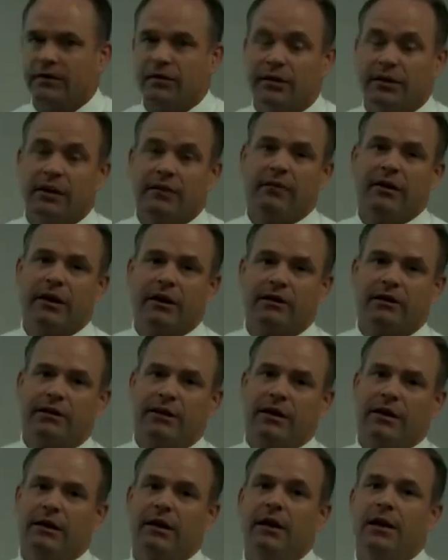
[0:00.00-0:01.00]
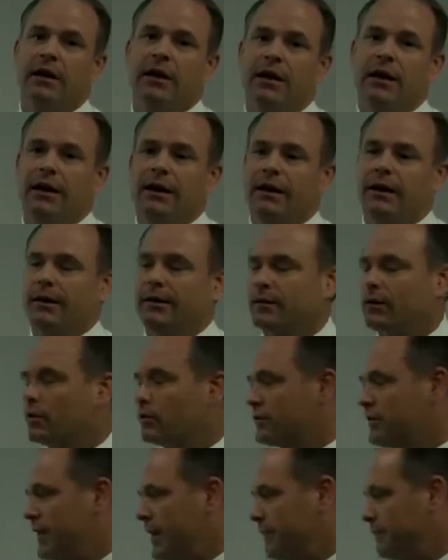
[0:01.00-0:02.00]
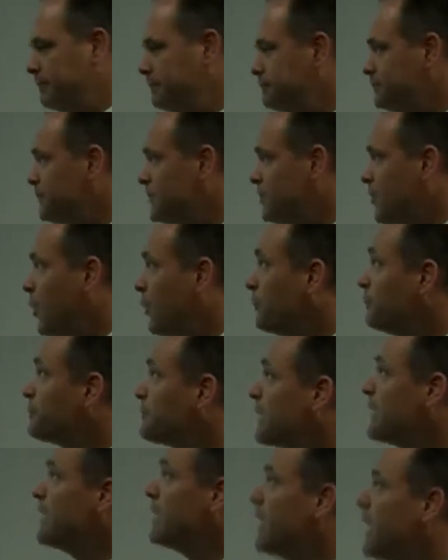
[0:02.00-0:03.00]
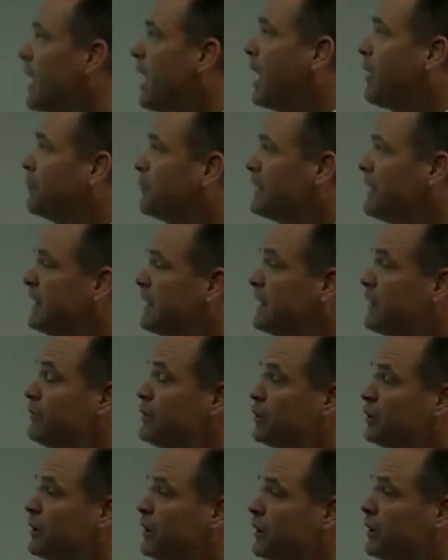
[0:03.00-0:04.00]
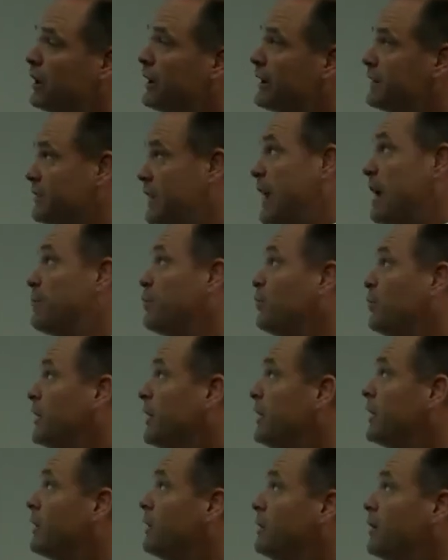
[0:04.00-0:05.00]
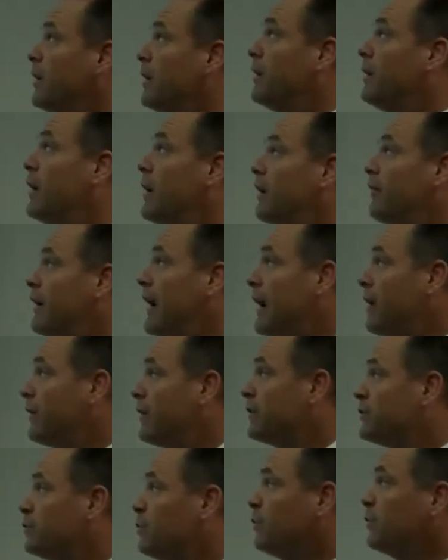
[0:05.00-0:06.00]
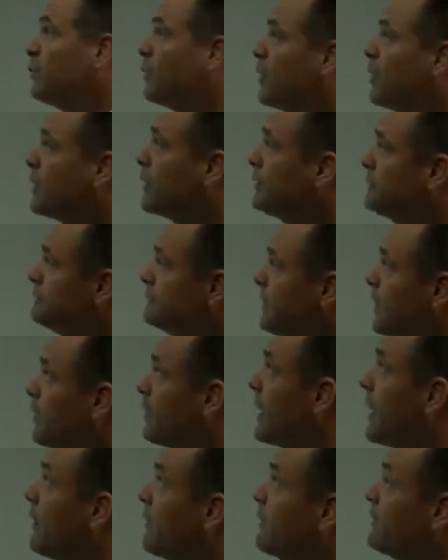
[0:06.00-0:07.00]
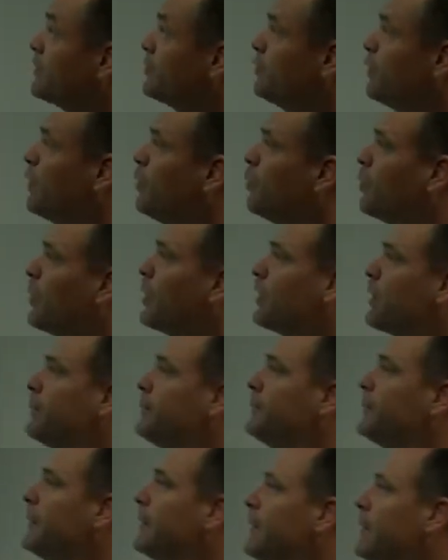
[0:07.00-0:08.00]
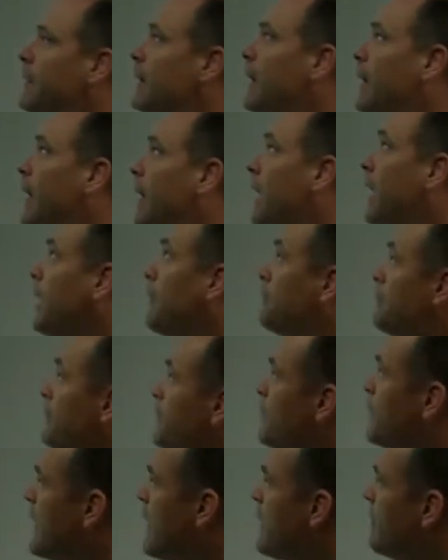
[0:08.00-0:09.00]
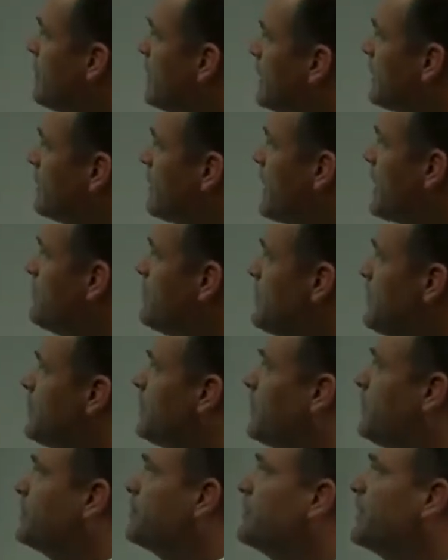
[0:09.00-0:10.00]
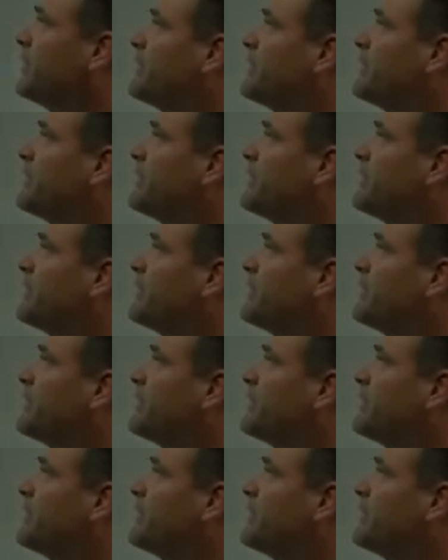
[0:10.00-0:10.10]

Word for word: significantly hurt them. So I'm going to give you a little example here of how this would work, or how this will work. We have a claim here of